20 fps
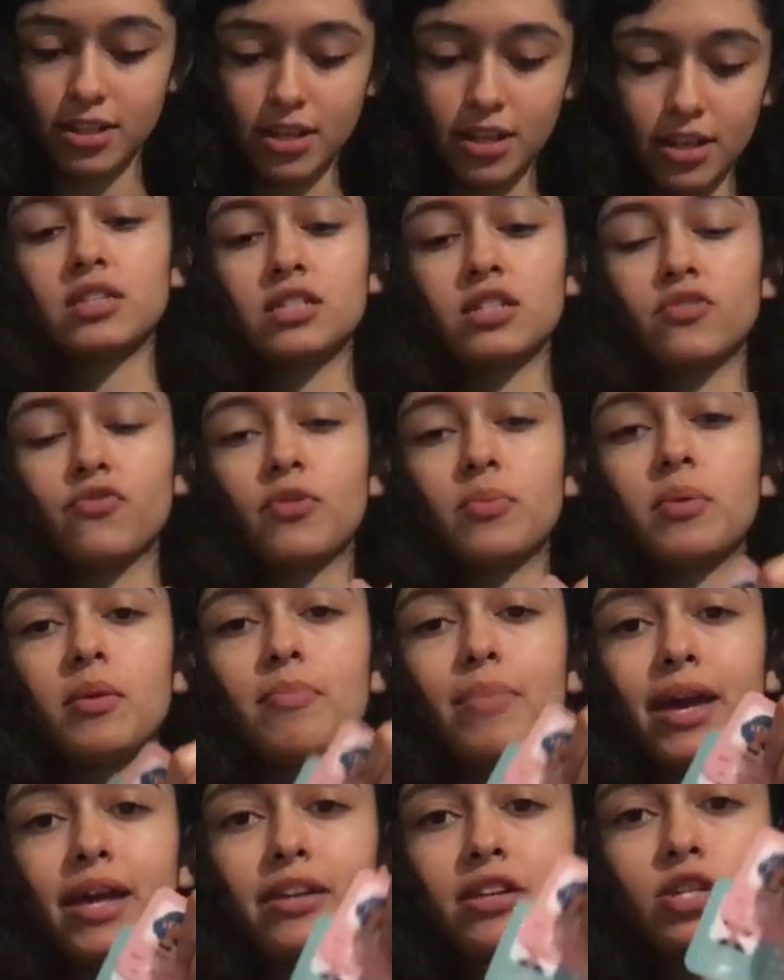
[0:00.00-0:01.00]
This is from the
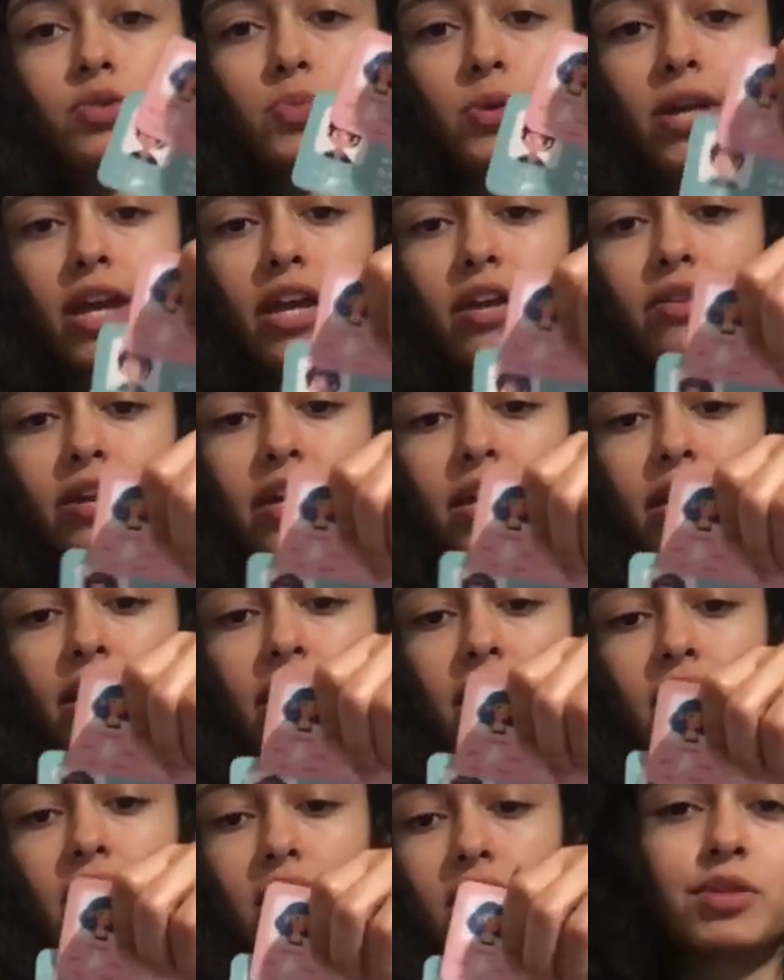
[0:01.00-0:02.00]
Bandage Brigade right
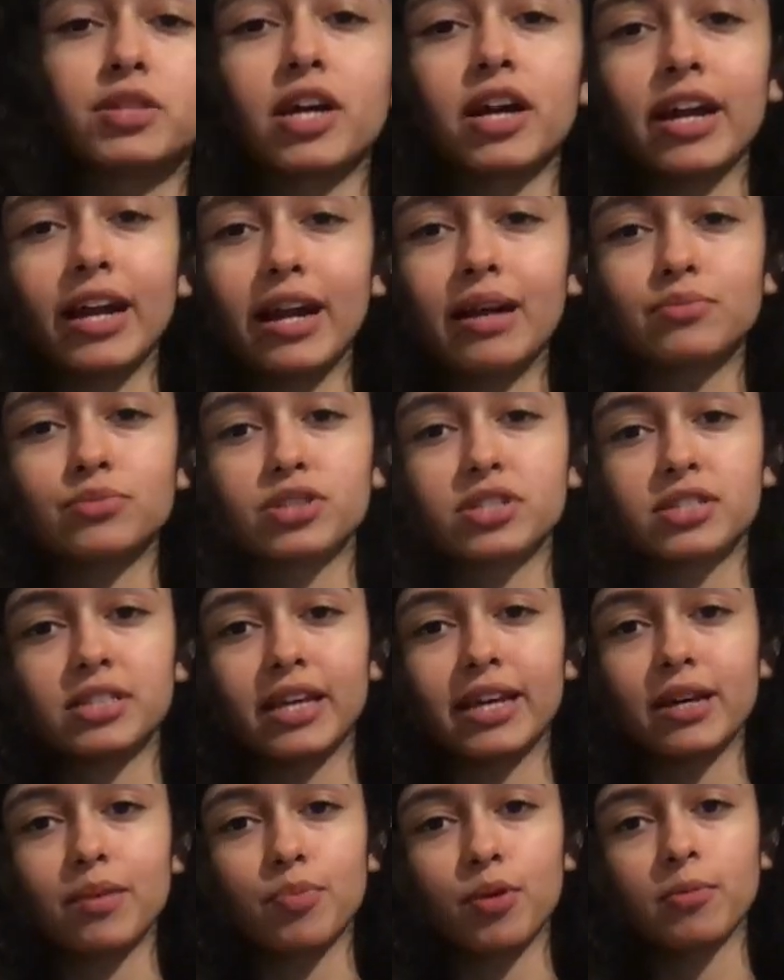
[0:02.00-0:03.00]
here. I'm sorry, I'm just
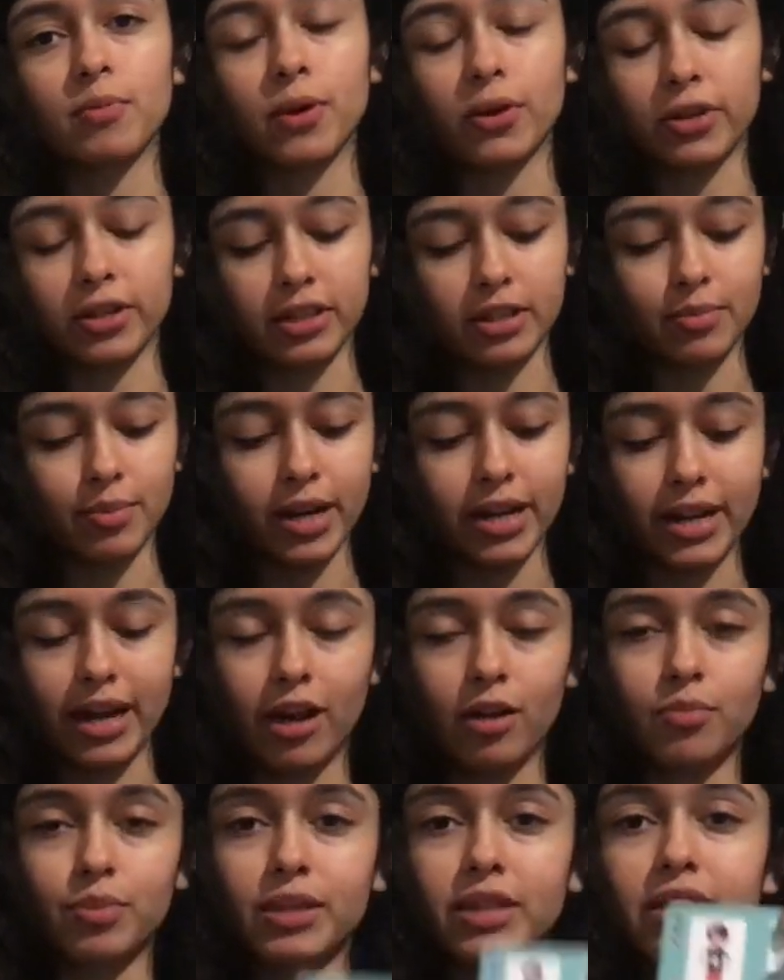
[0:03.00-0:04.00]
like promoting them right
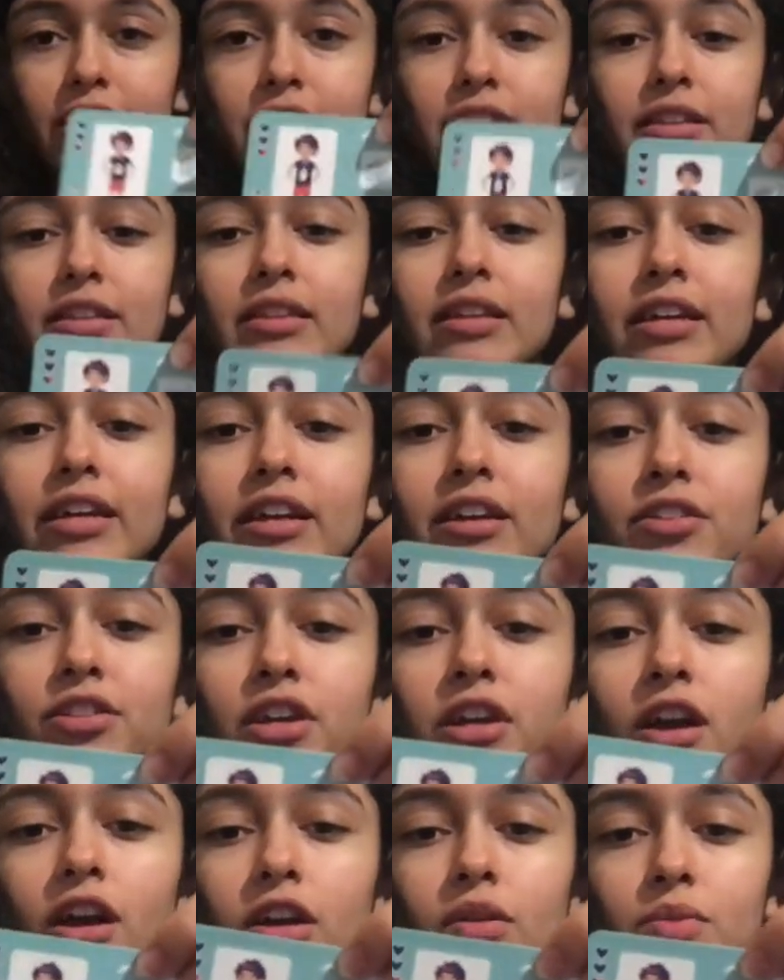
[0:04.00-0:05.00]
now, but their, their,
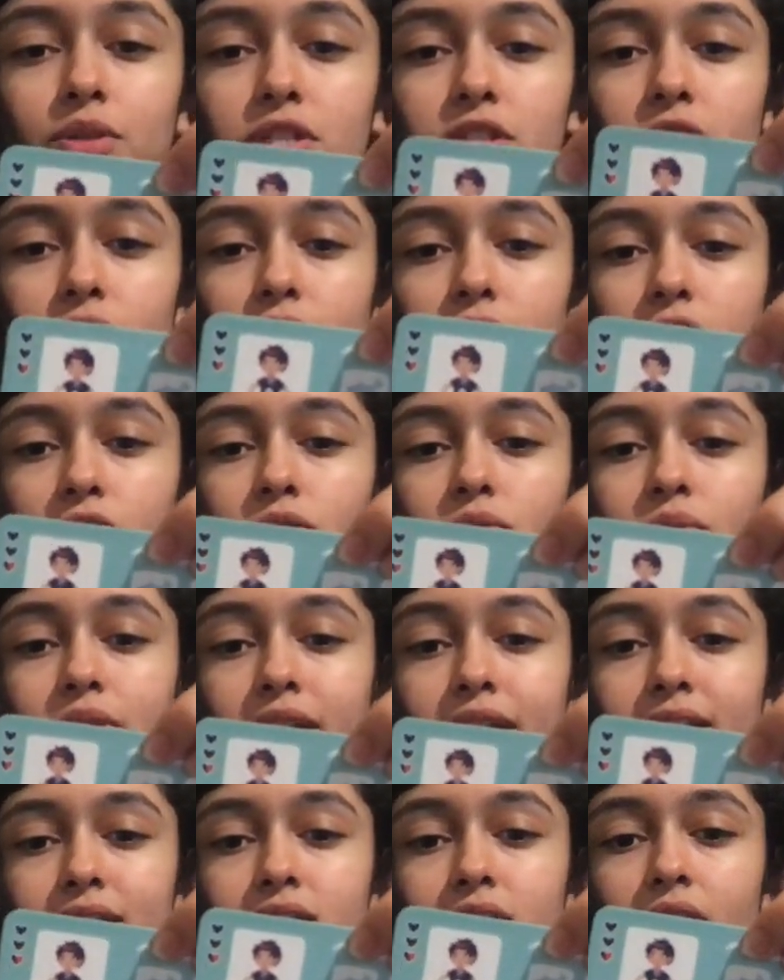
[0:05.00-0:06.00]
their art was so cute when
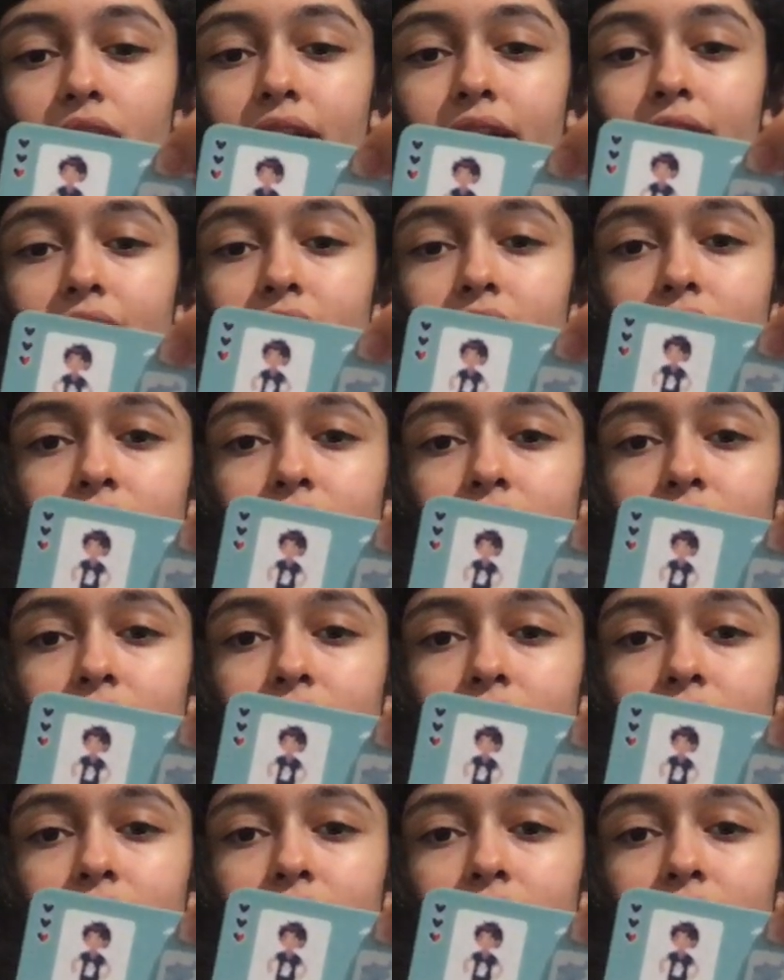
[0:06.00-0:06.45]
I saw it.